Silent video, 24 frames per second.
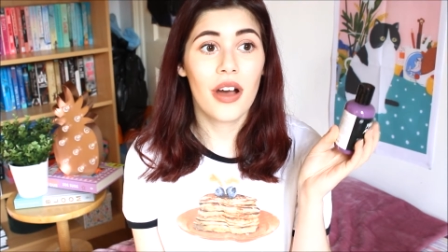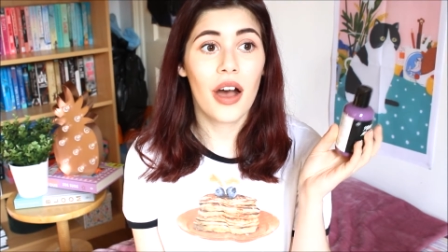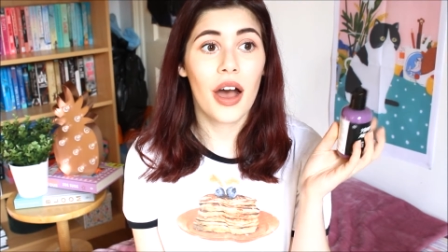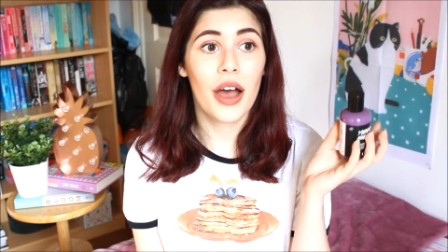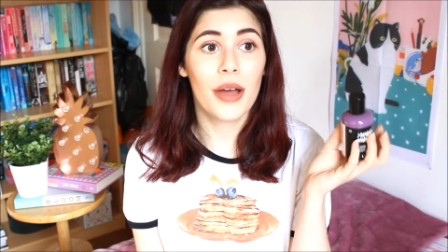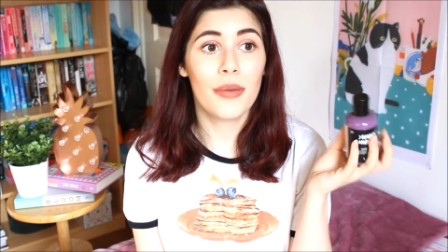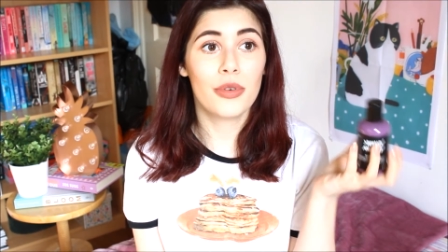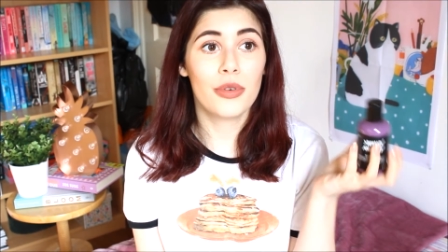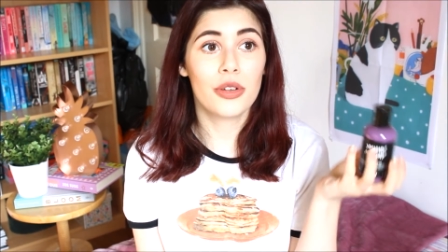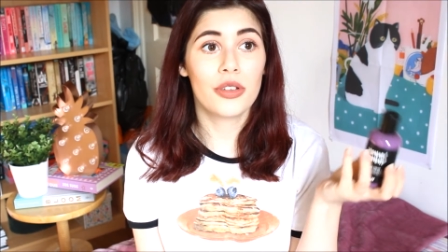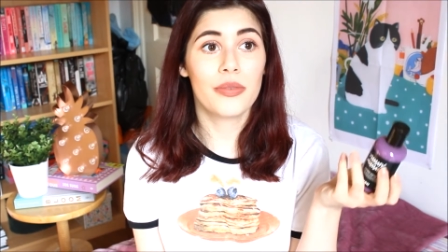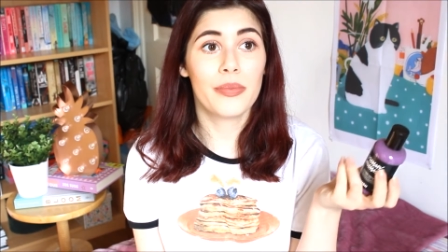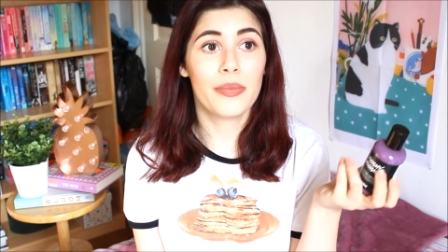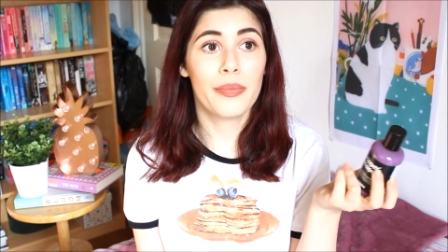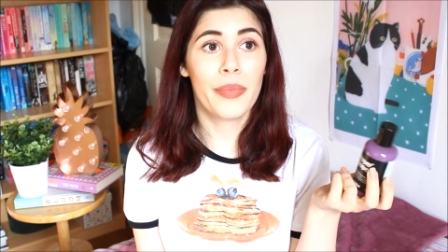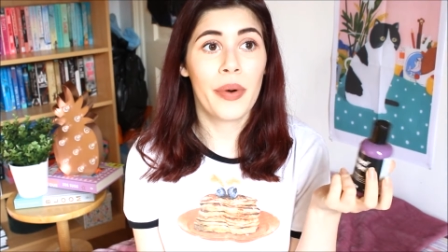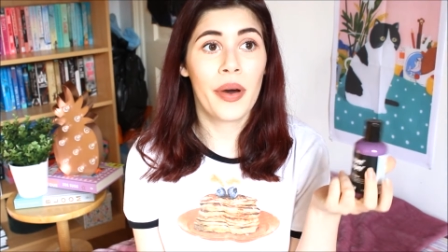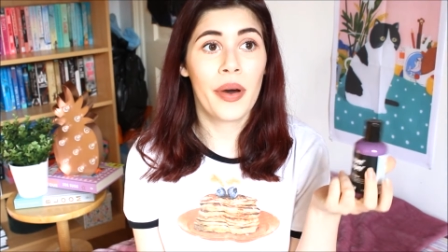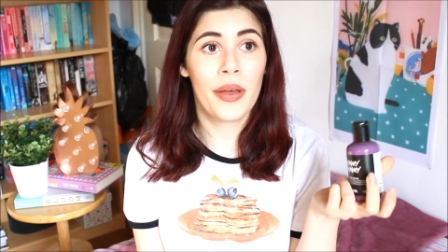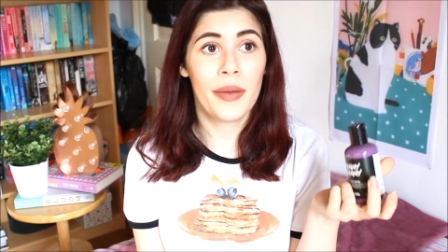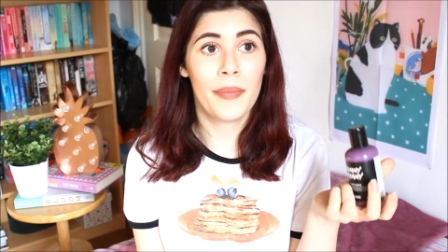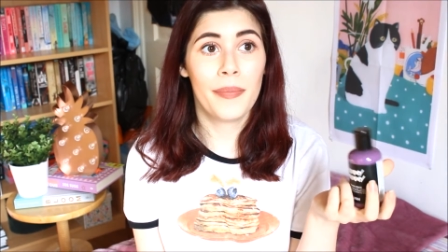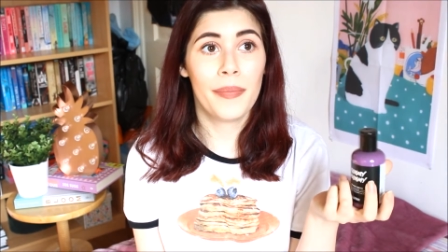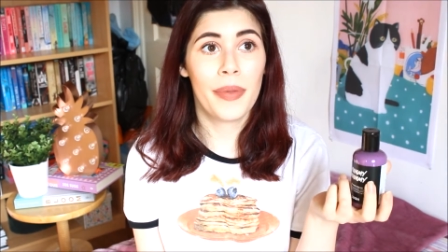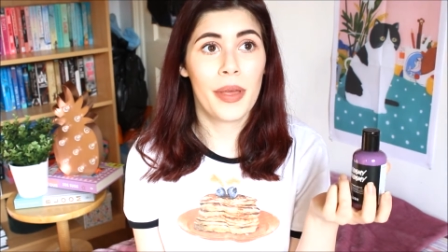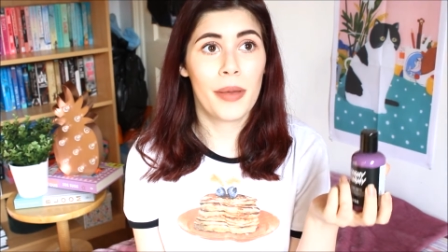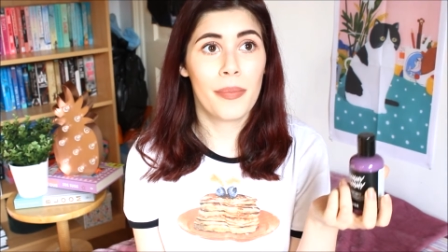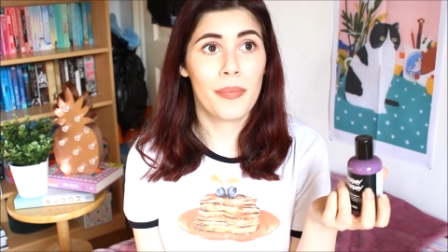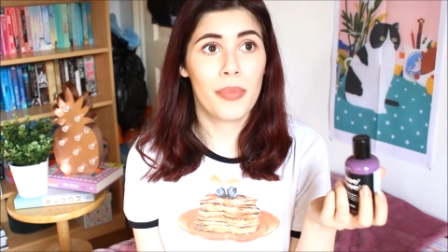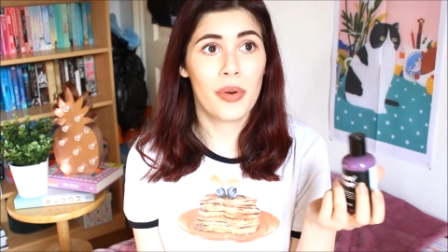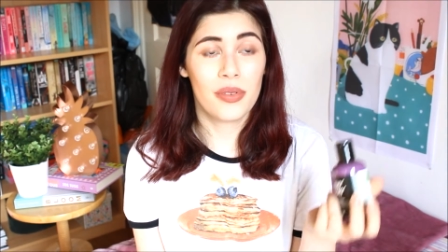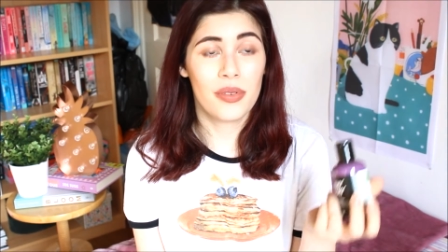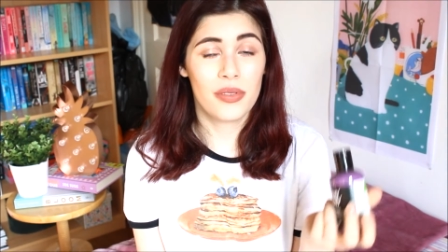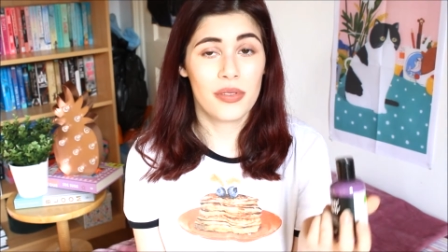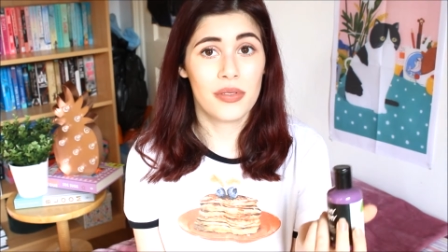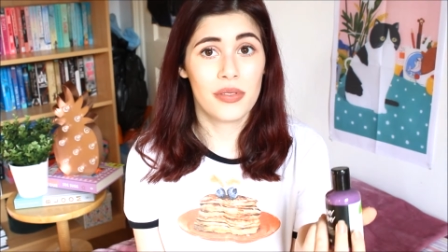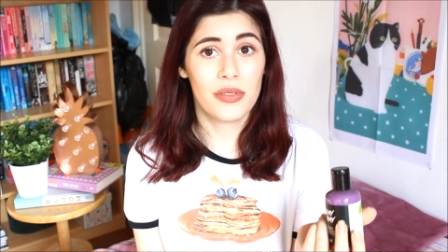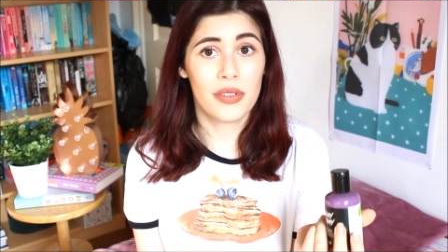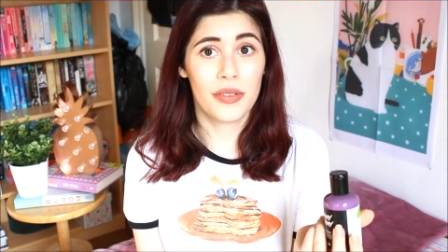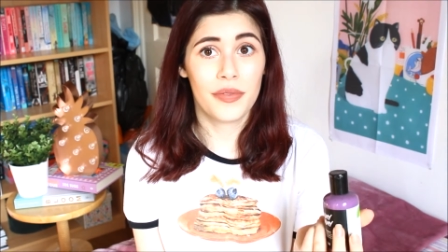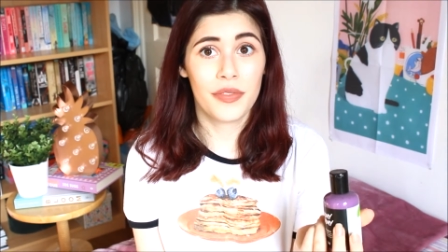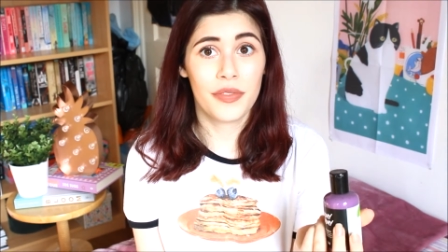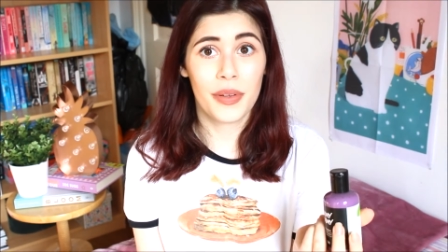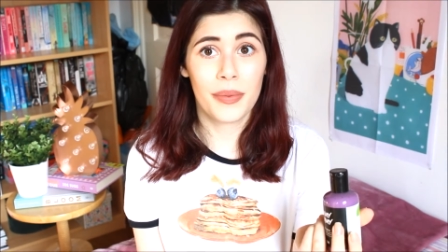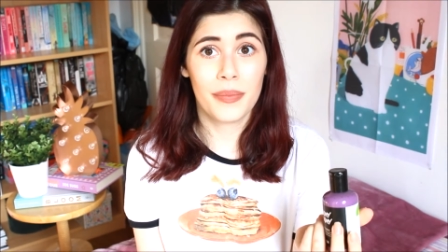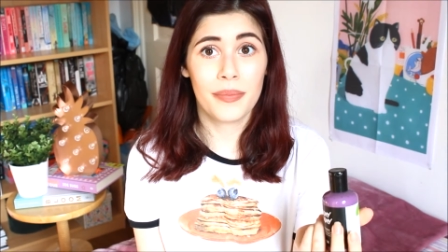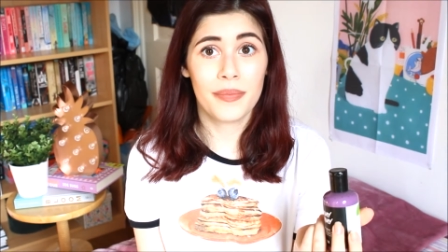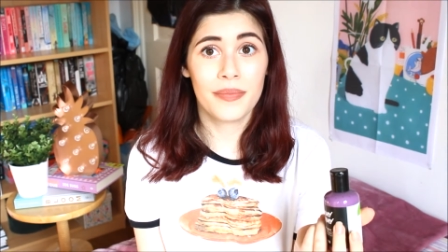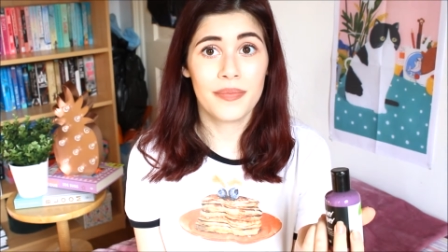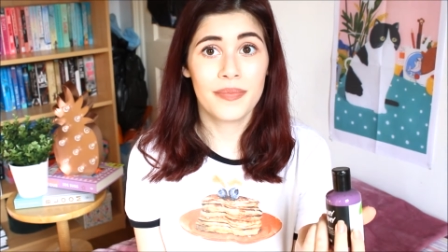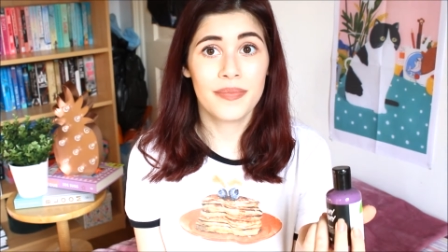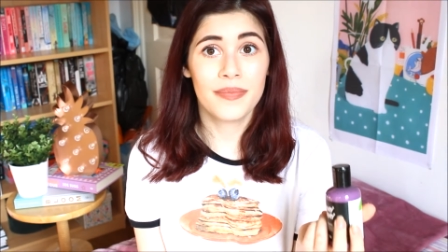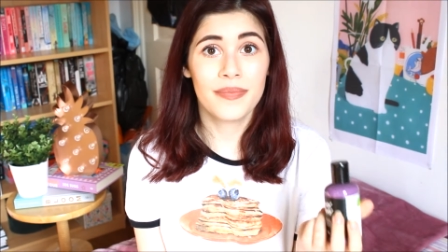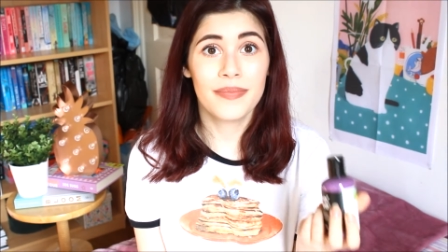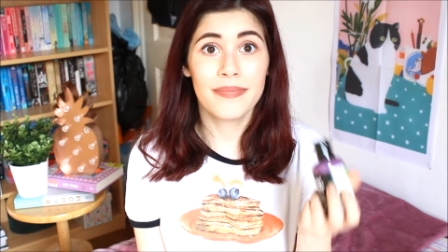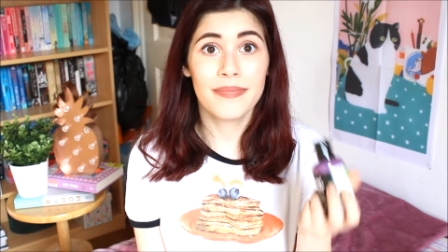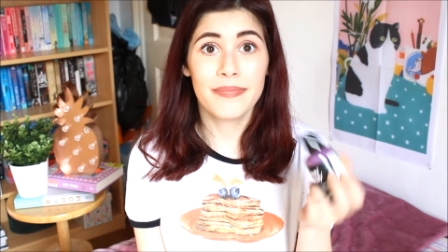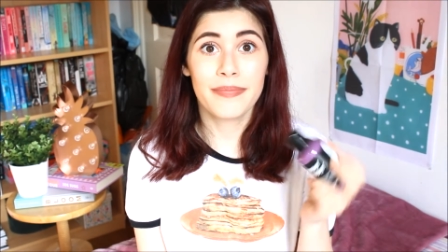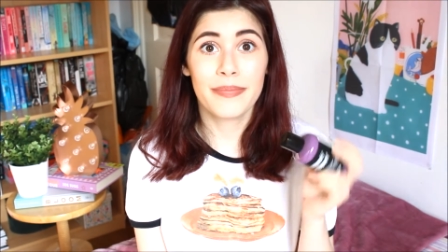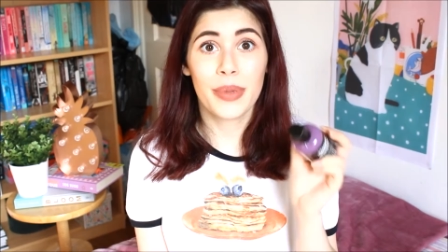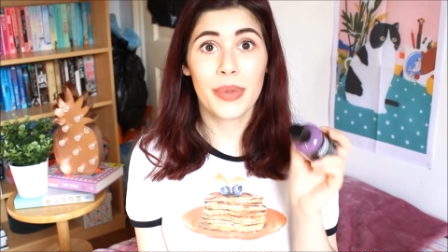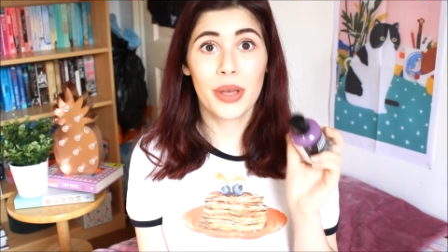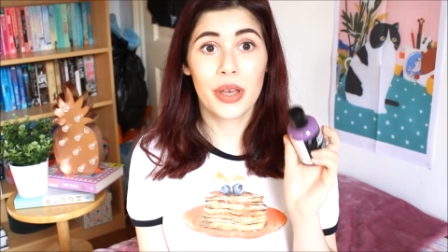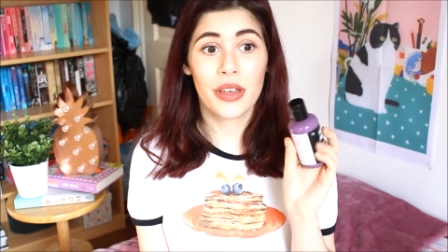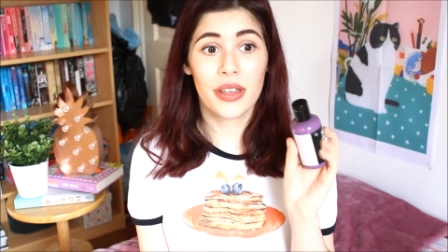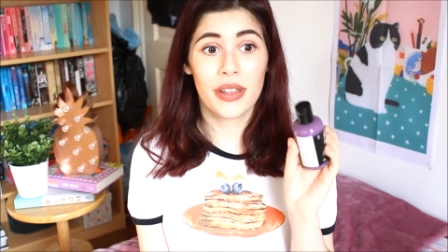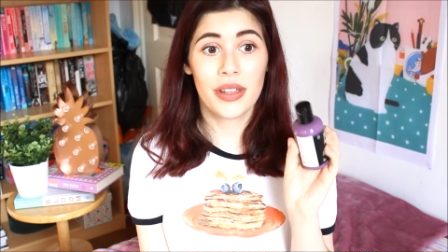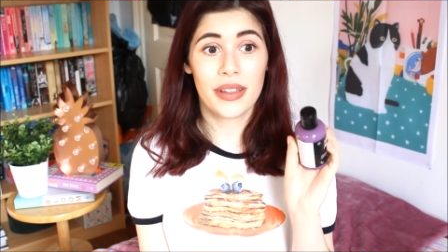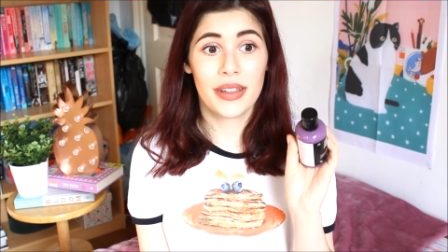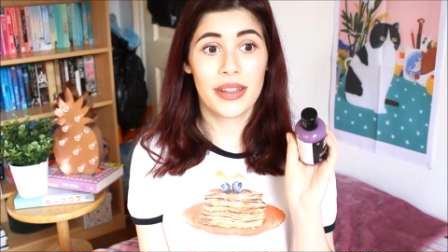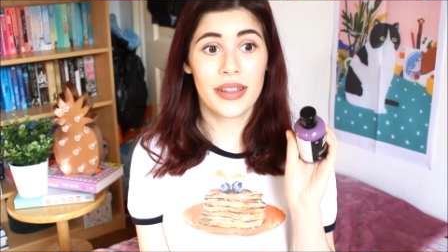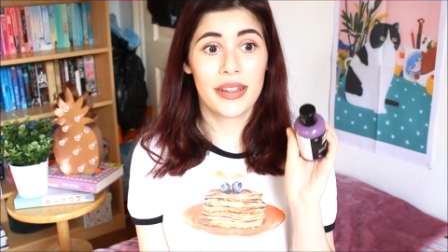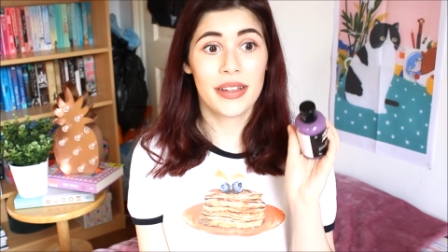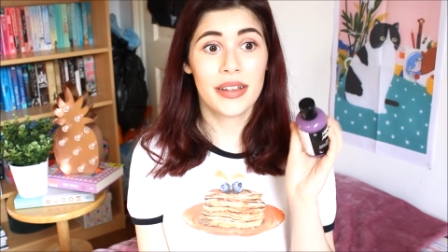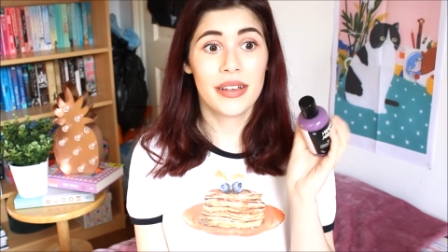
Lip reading: I wouldn't buy big bottles of them because